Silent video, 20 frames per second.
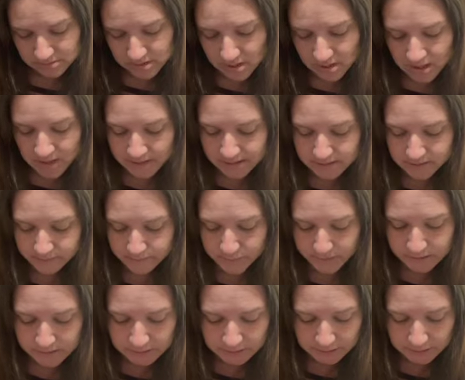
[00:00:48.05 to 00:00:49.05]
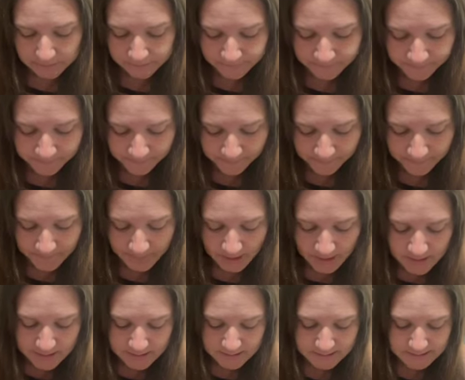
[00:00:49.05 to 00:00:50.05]
A deep pillar.
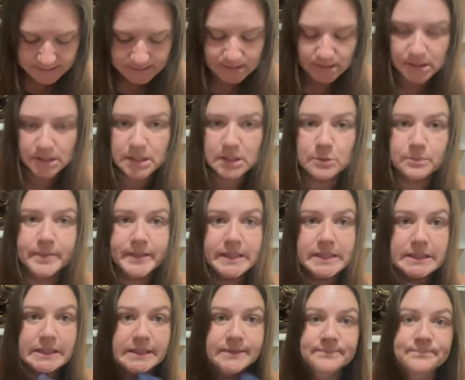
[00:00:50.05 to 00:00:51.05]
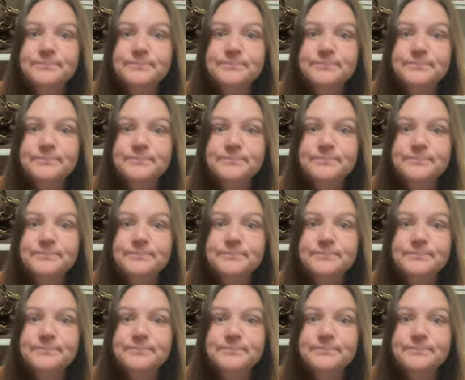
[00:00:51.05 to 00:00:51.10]
It's a little pilly.